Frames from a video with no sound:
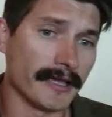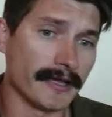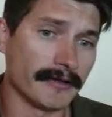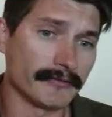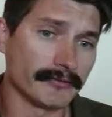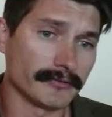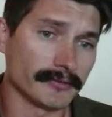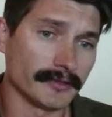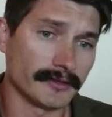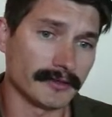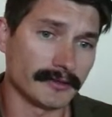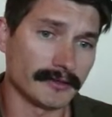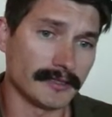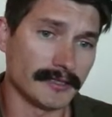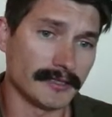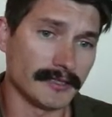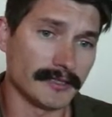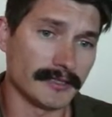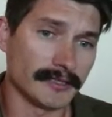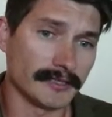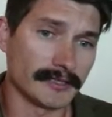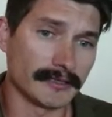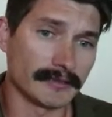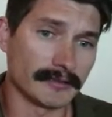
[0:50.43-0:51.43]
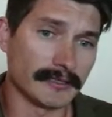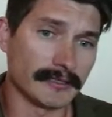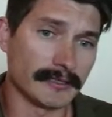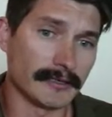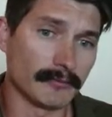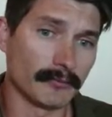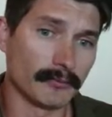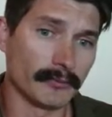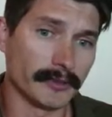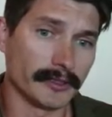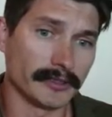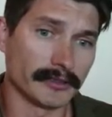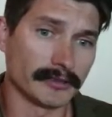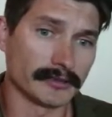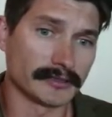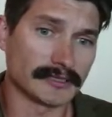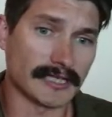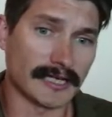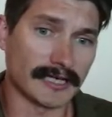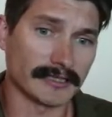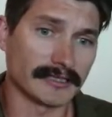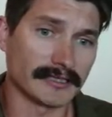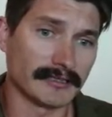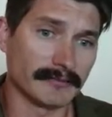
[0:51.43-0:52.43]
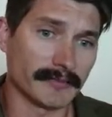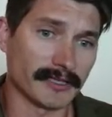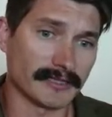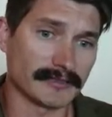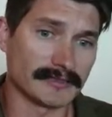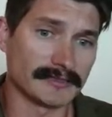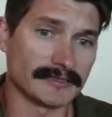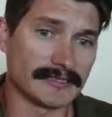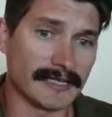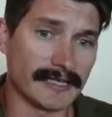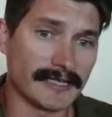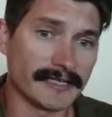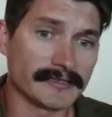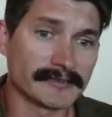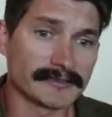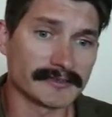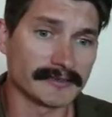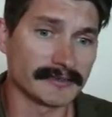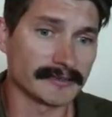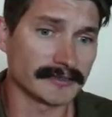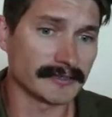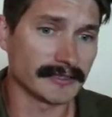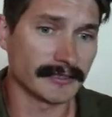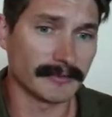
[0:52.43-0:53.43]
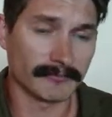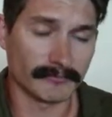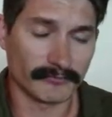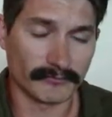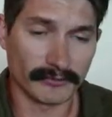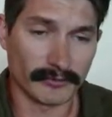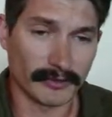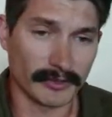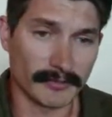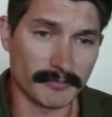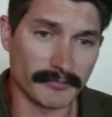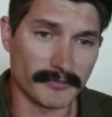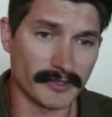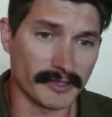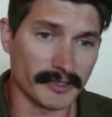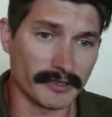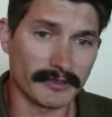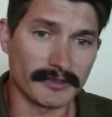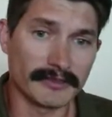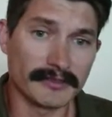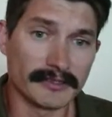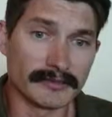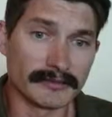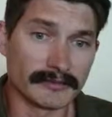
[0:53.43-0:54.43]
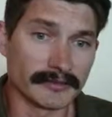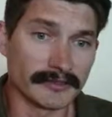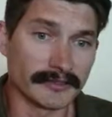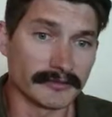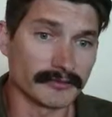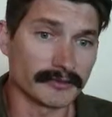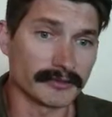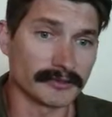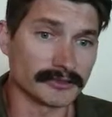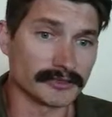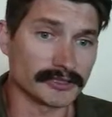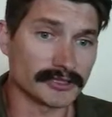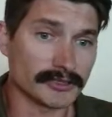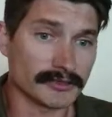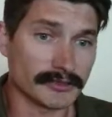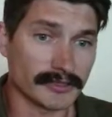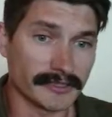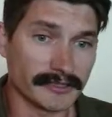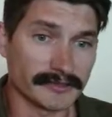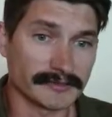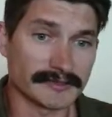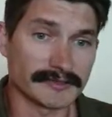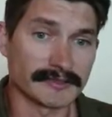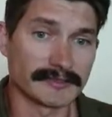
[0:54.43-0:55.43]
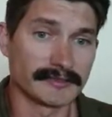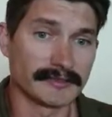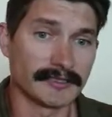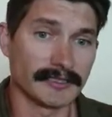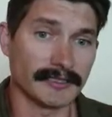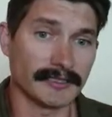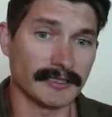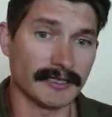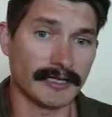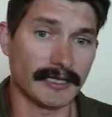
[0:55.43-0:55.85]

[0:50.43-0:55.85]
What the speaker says: Everything that we're talking about today is going to come from the theory of constraints.